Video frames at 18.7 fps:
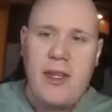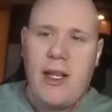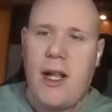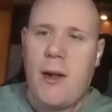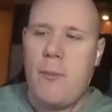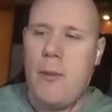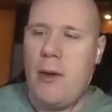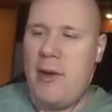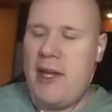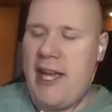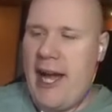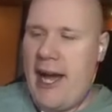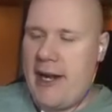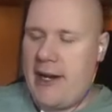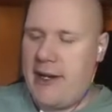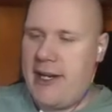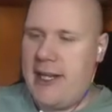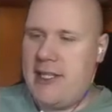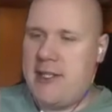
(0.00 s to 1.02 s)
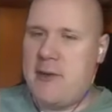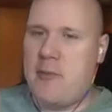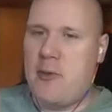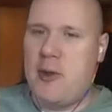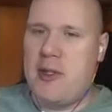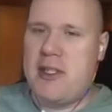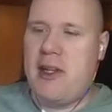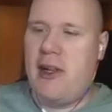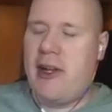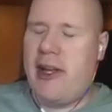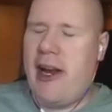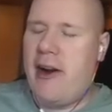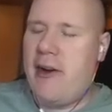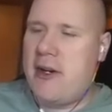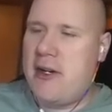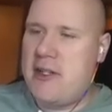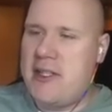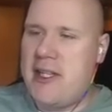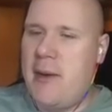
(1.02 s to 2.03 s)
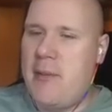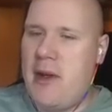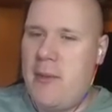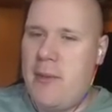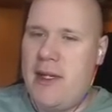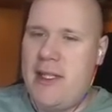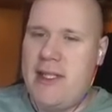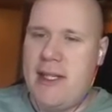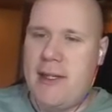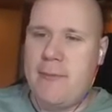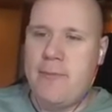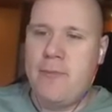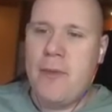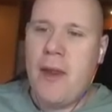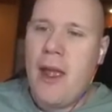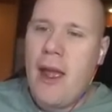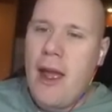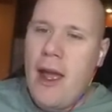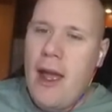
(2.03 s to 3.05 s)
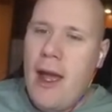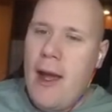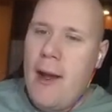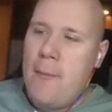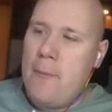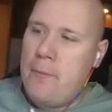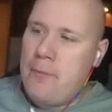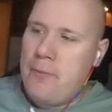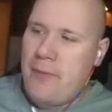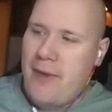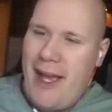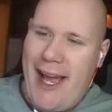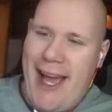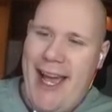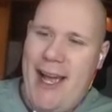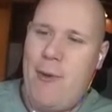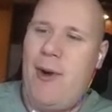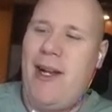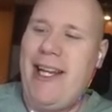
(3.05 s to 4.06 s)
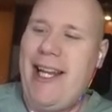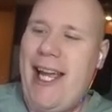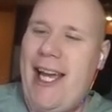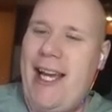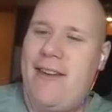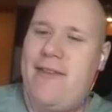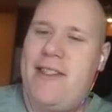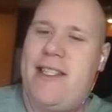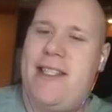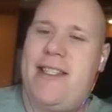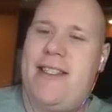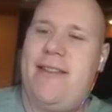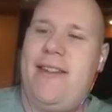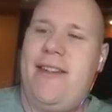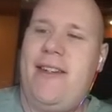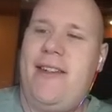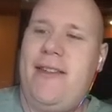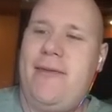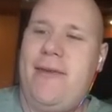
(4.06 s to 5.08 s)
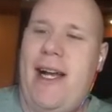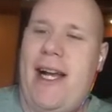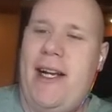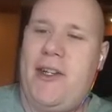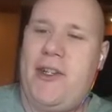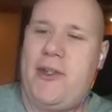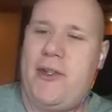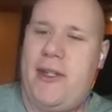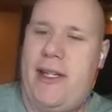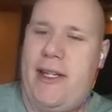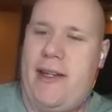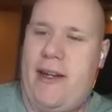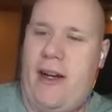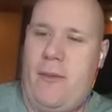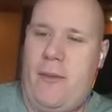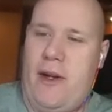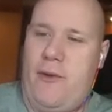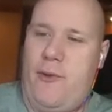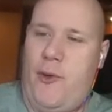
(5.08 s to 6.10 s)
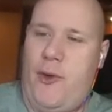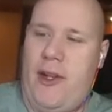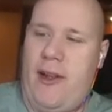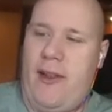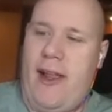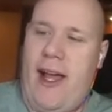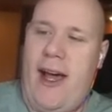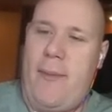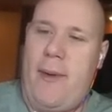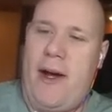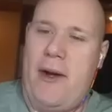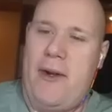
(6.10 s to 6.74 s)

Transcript: Maybe he added Days of Ruin style carriers, that'd be amazing. Hey, what gives? You're actually coming for the lab out